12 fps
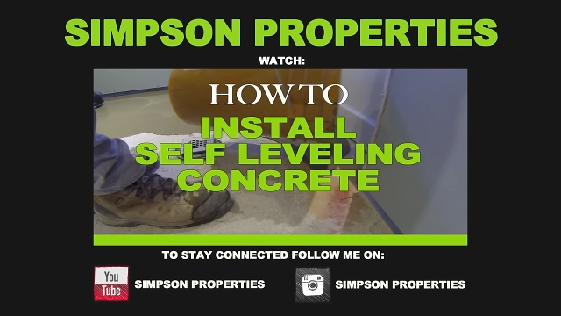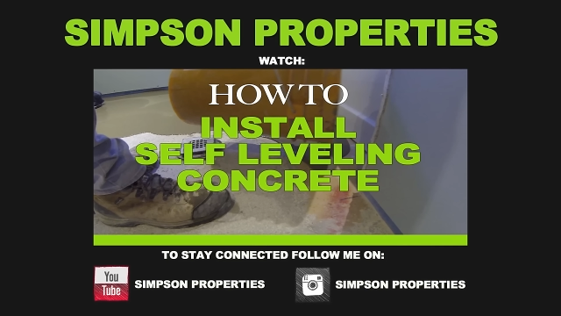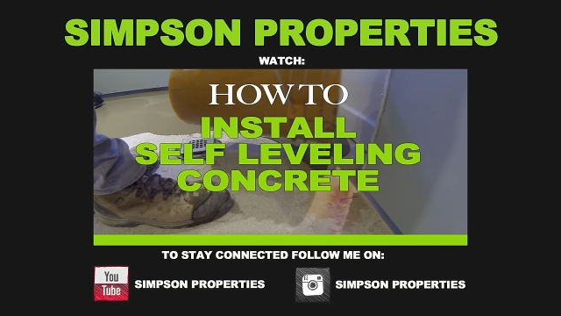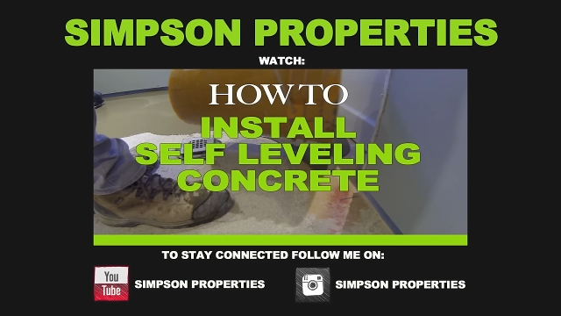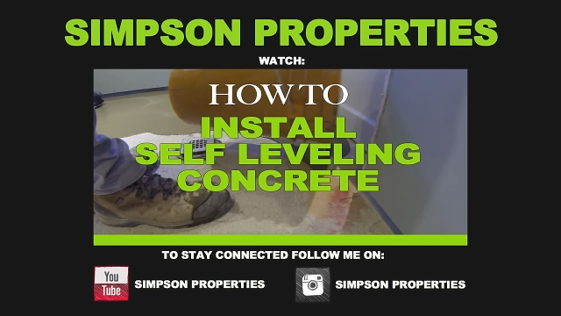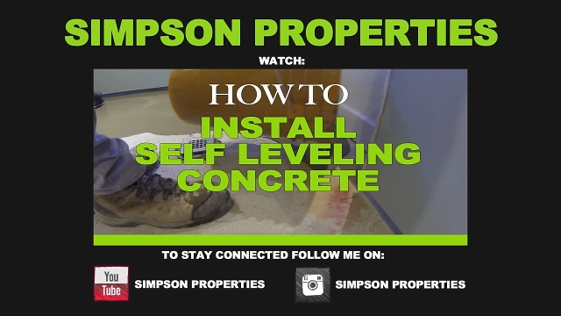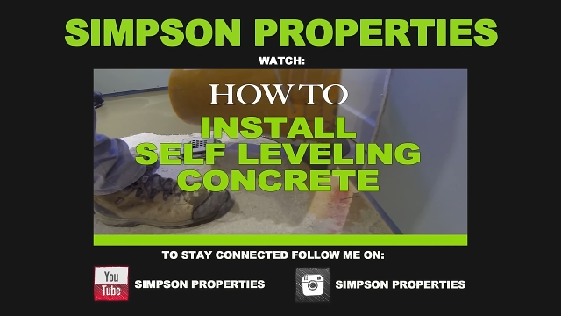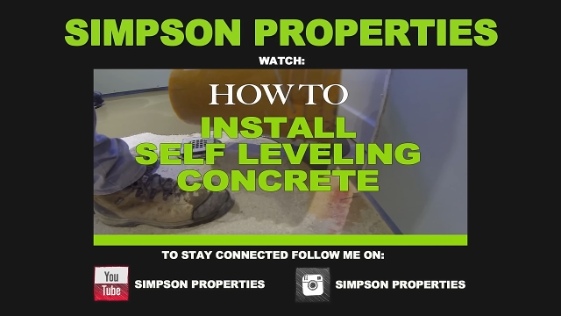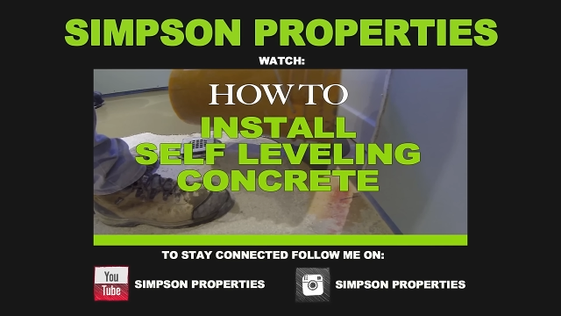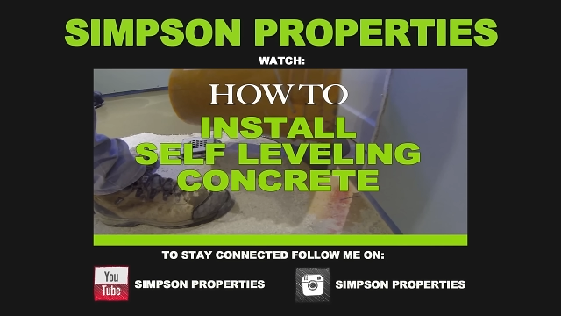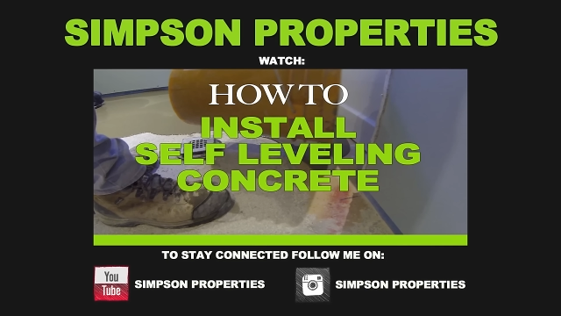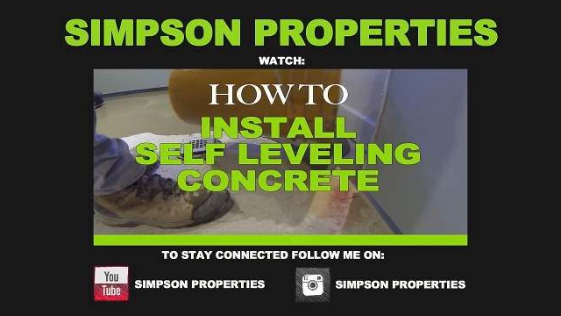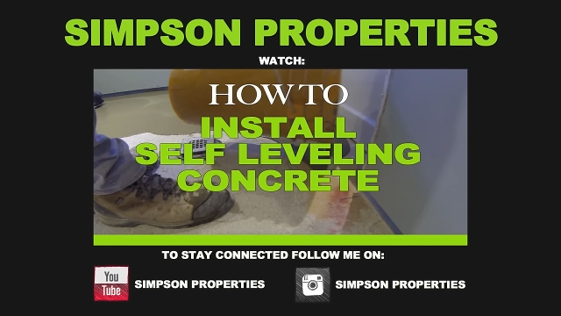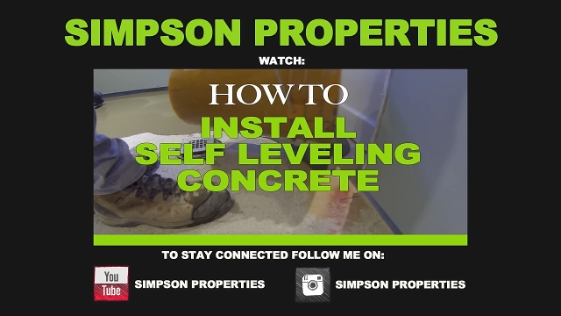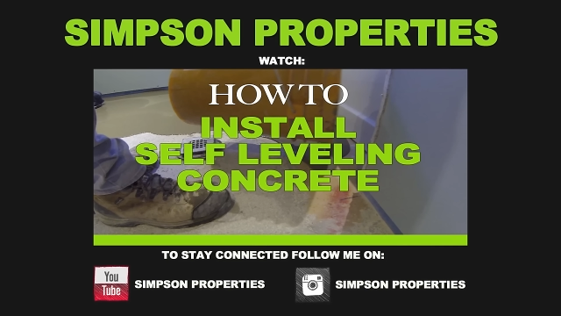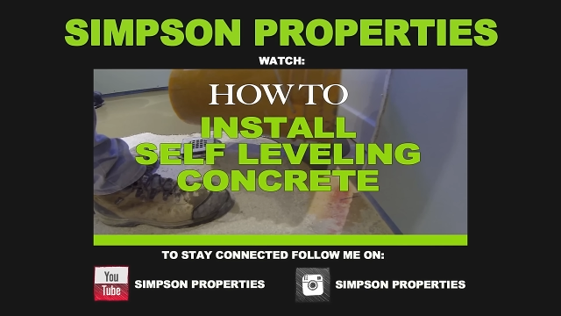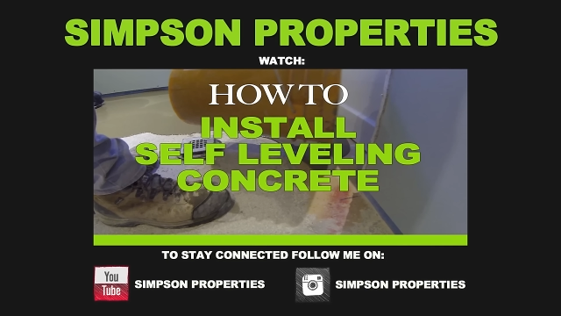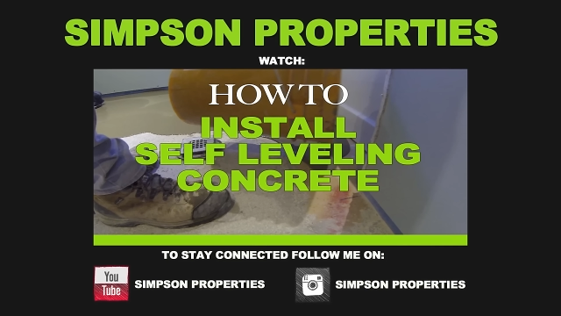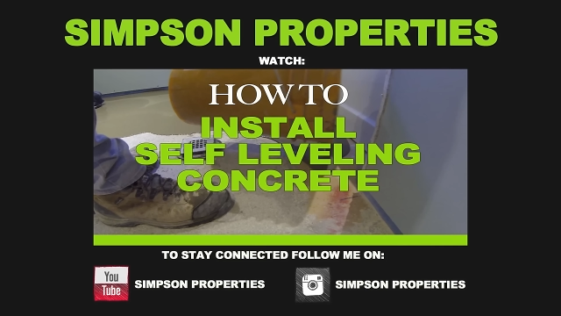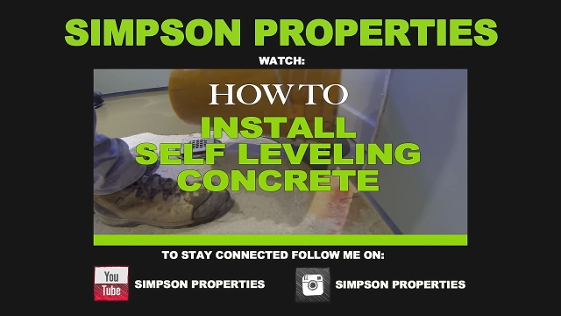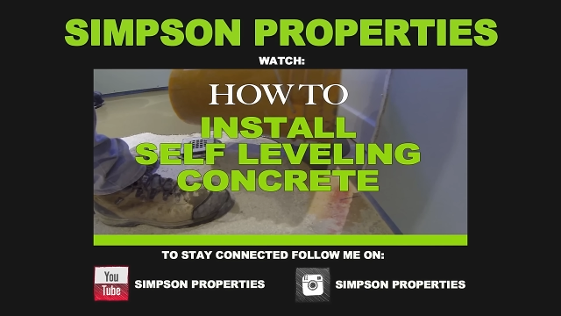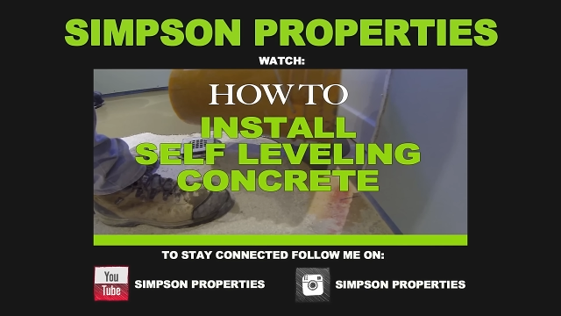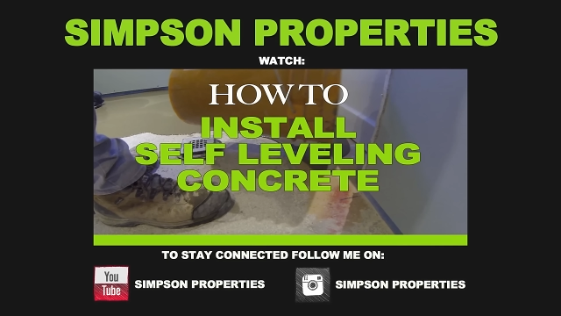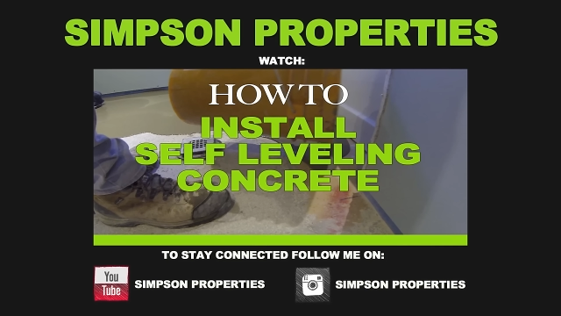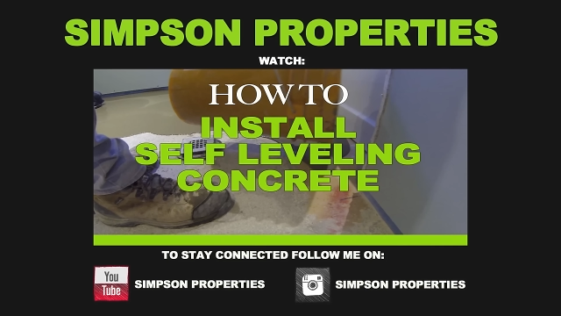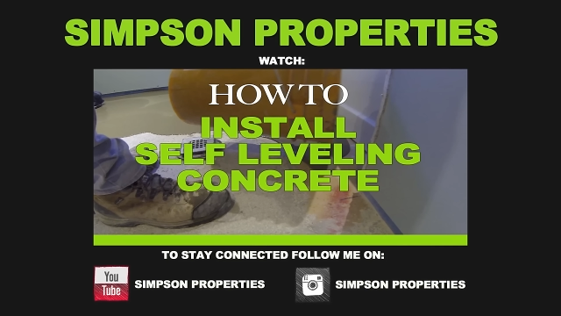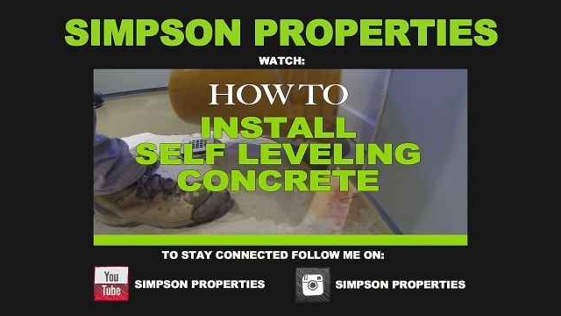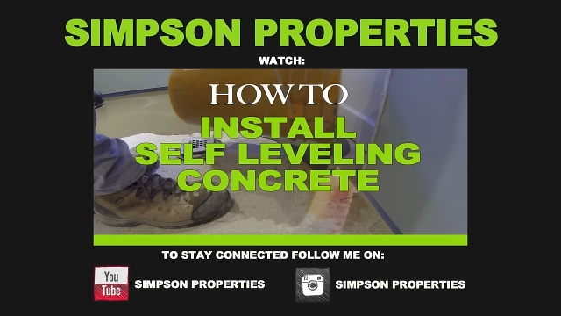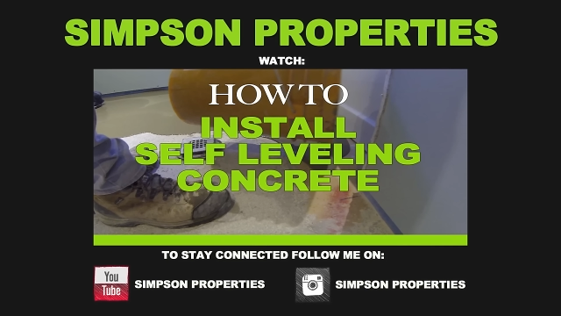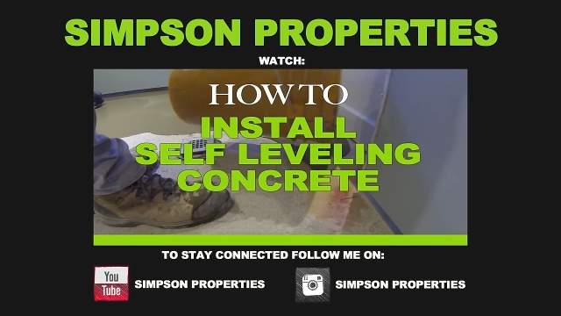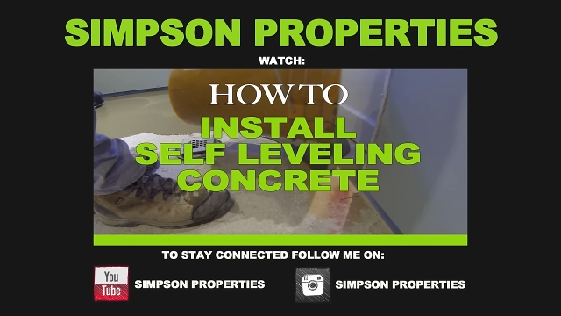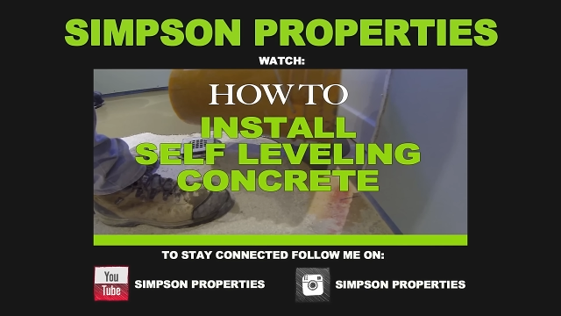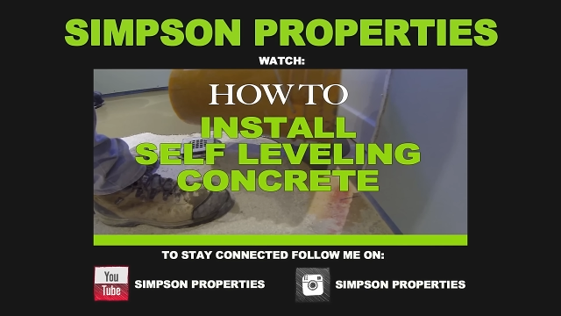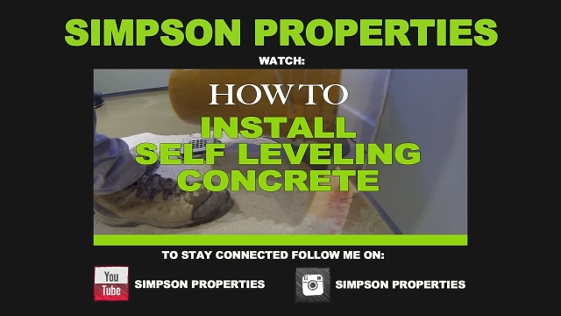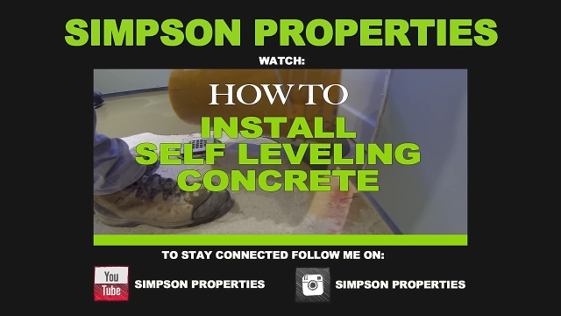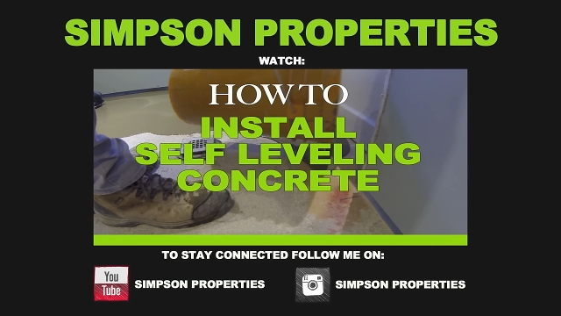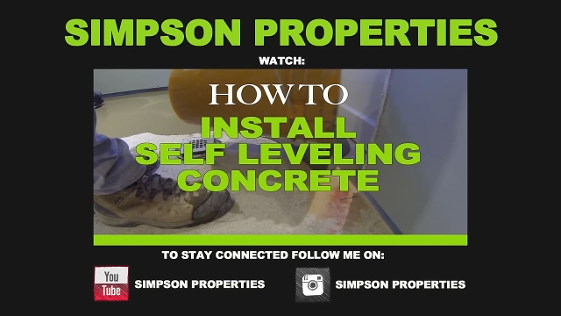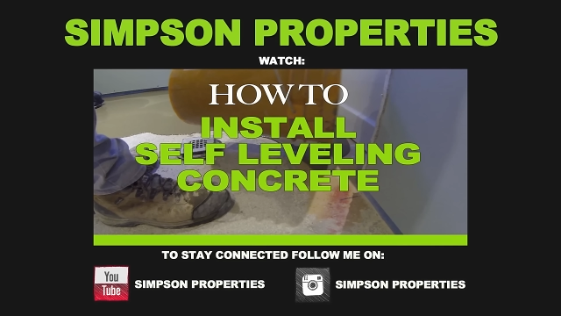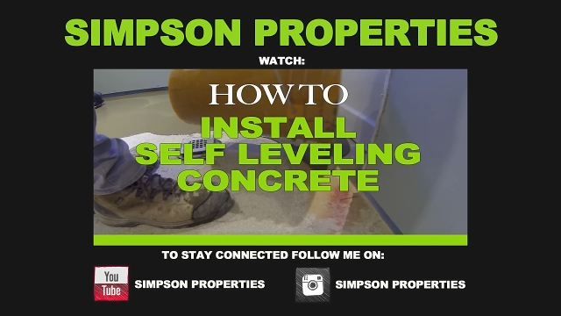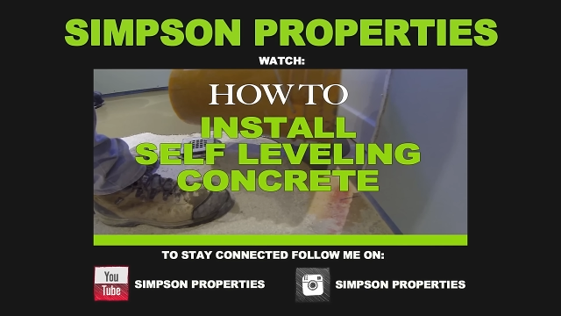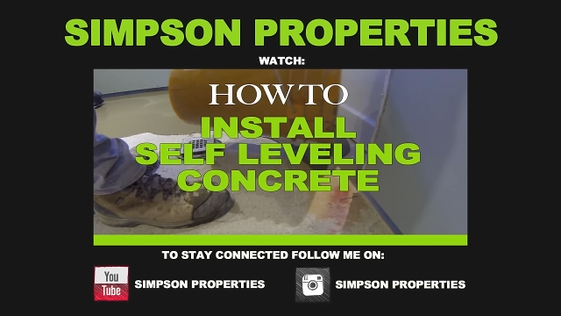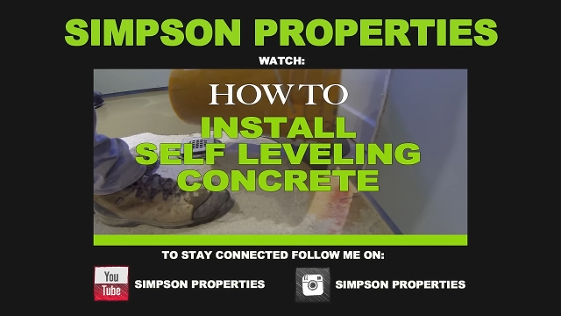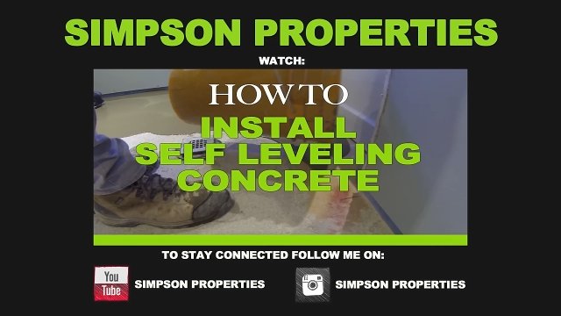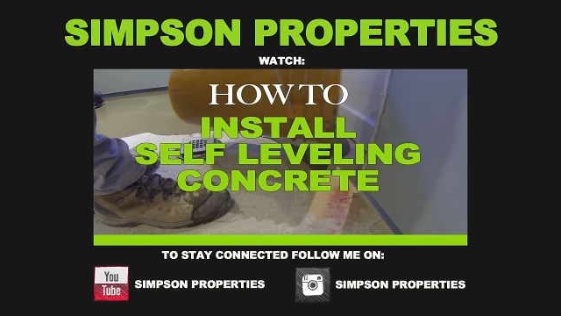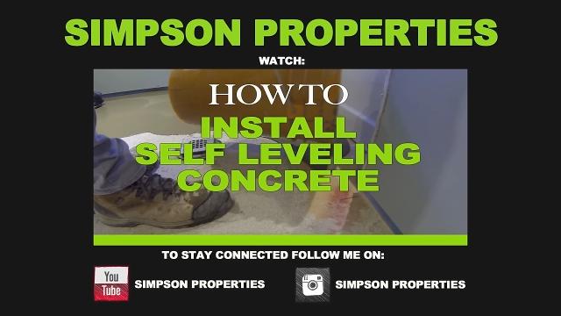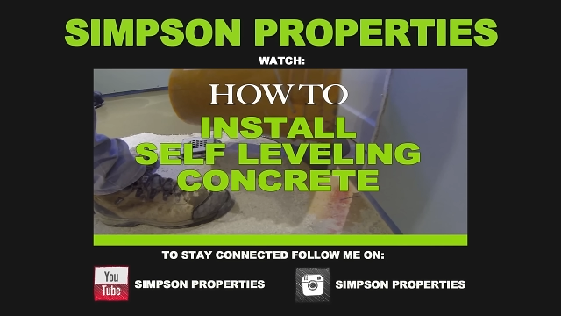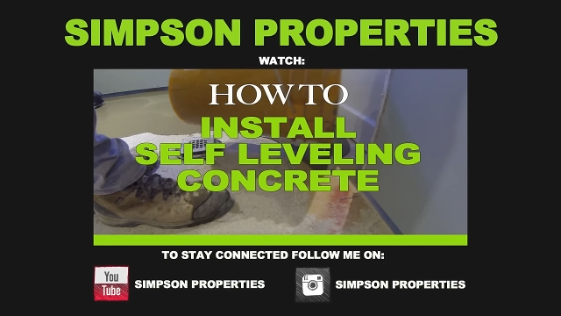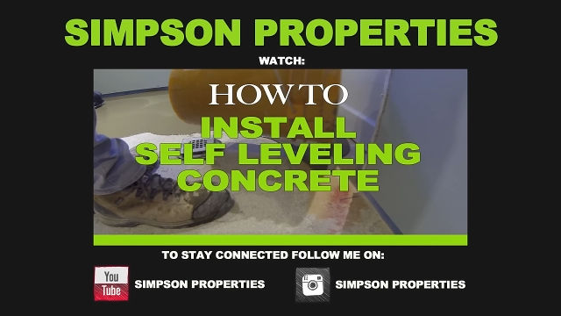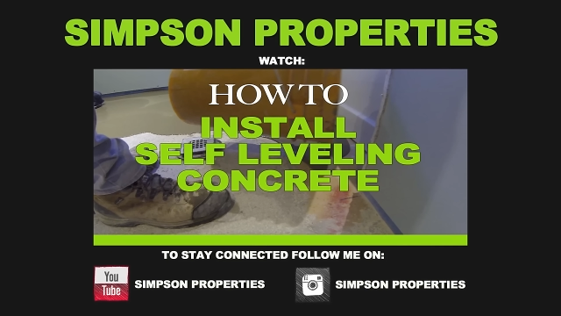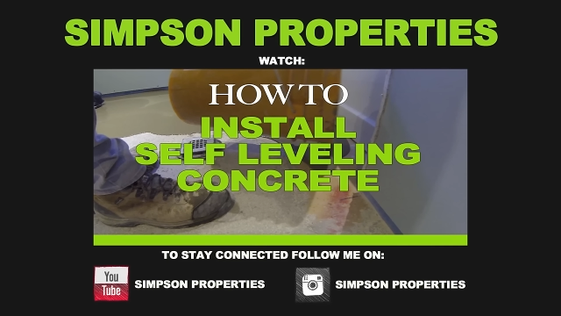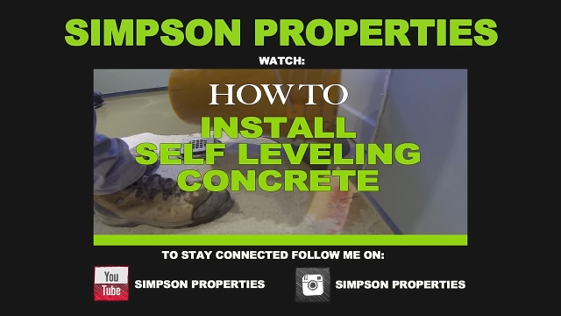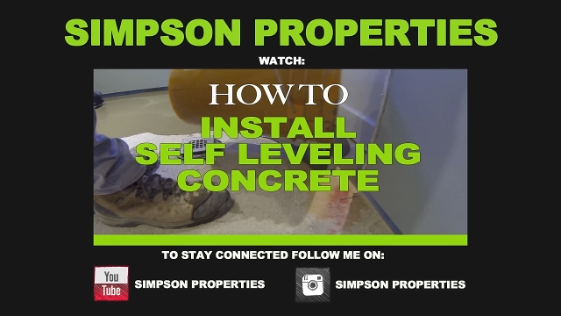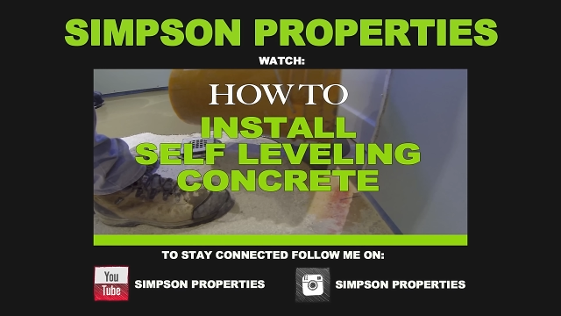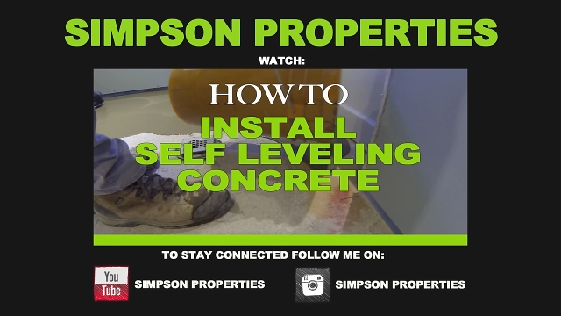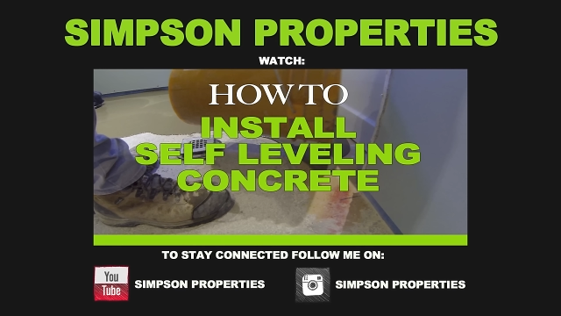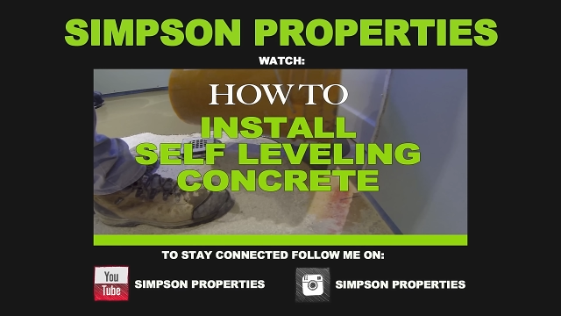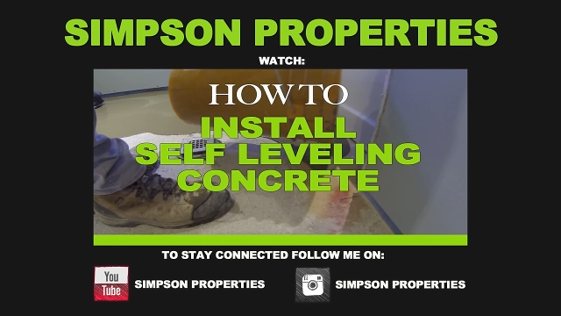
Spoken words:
No face is visible, so there are no lips to read.